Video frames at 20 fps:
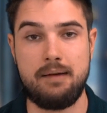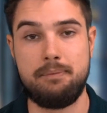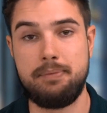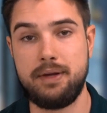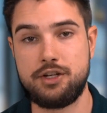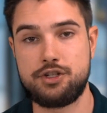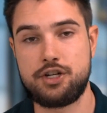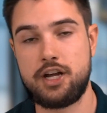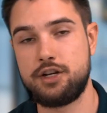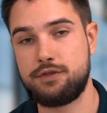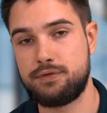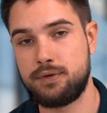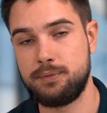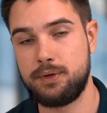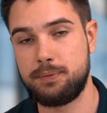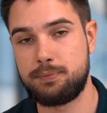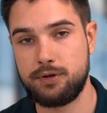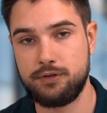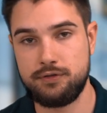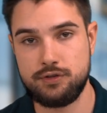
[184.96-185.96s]
change from
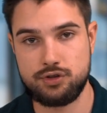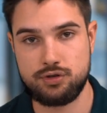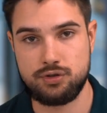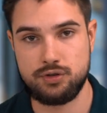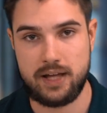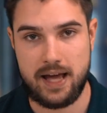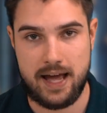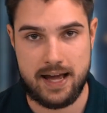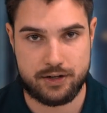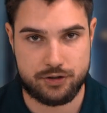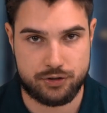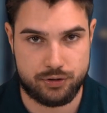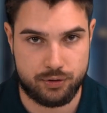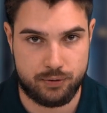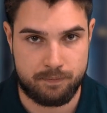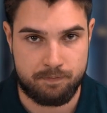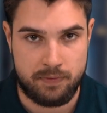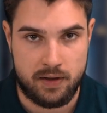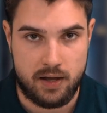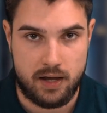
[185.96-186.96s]
the previous to the
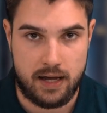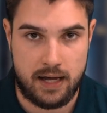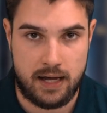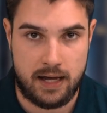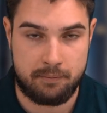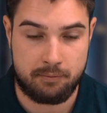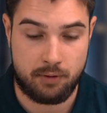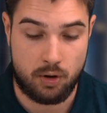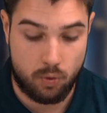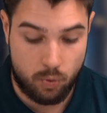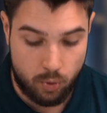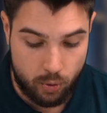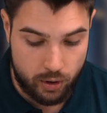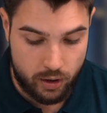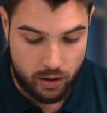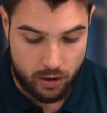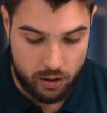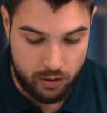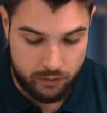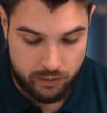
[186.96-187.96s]
actual
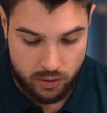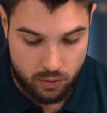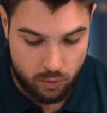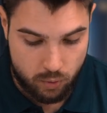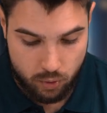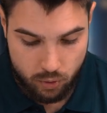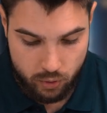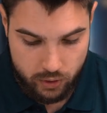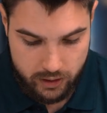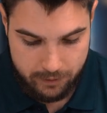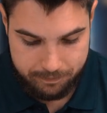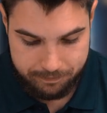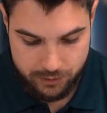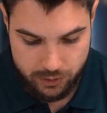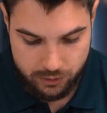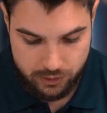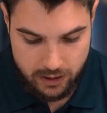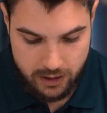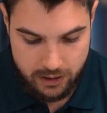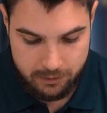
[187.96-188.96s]
quarter over quarter.
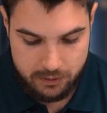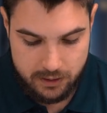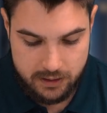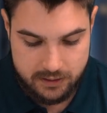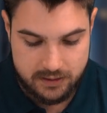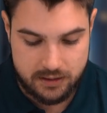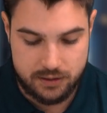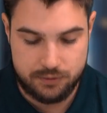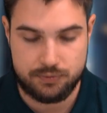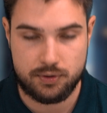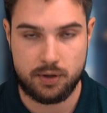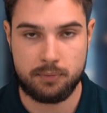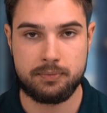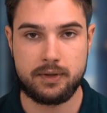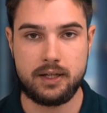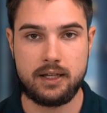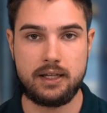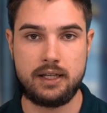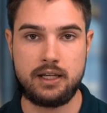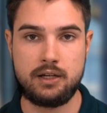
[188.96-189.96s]
Okay, this is from
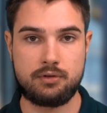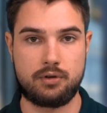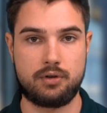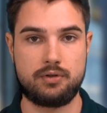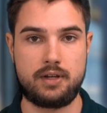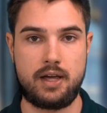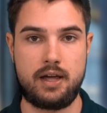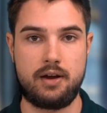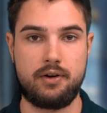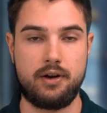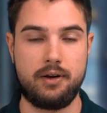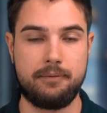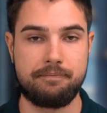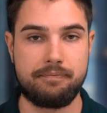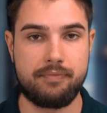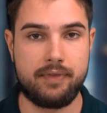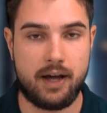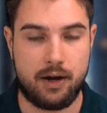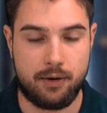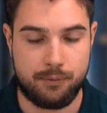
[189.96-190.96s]
the euro area.
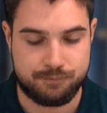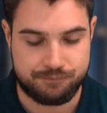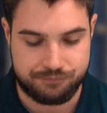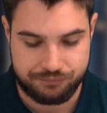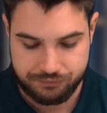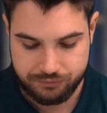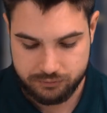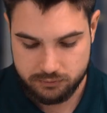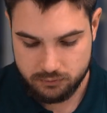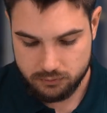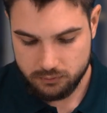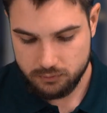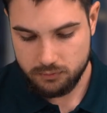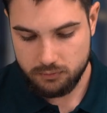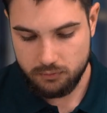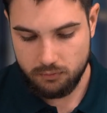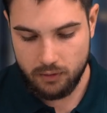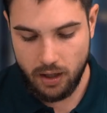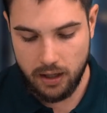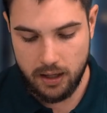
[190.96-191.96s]
Now,
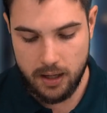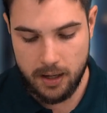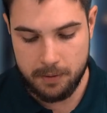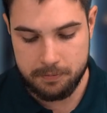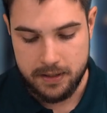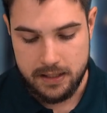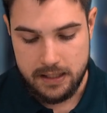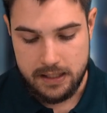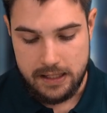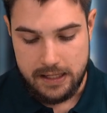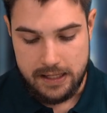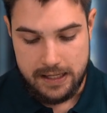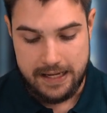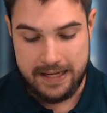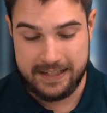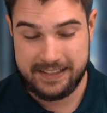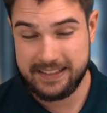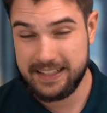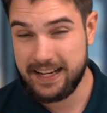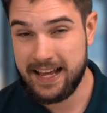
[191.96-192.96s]

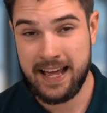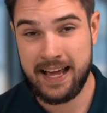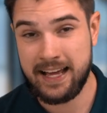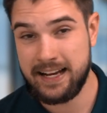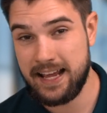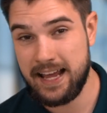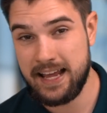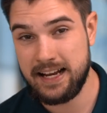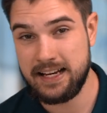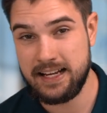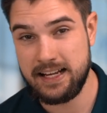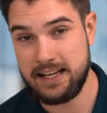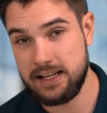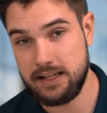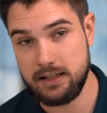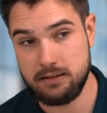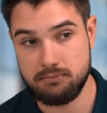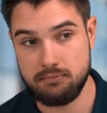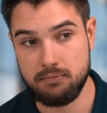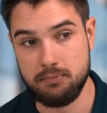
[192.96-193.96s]
it didn't have
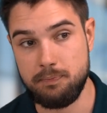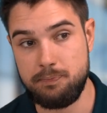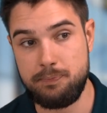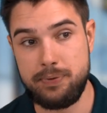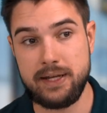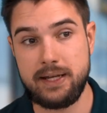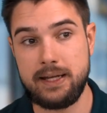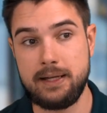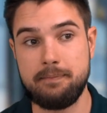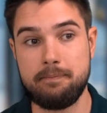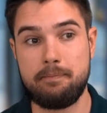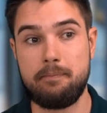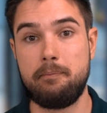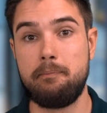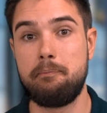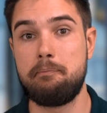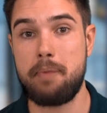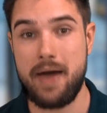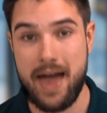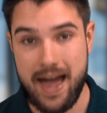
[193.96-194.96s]
any big
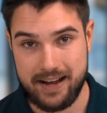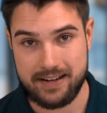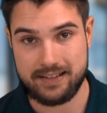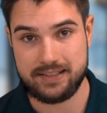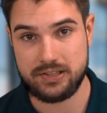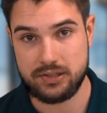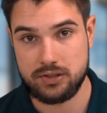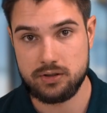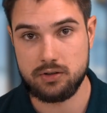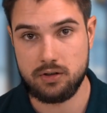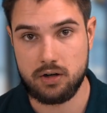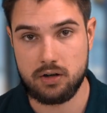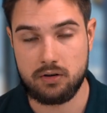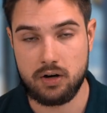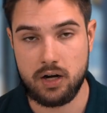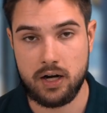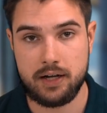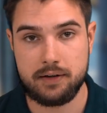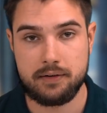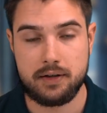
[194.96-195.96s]
impact, all
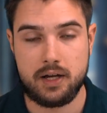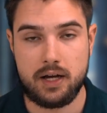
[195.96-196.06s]
right,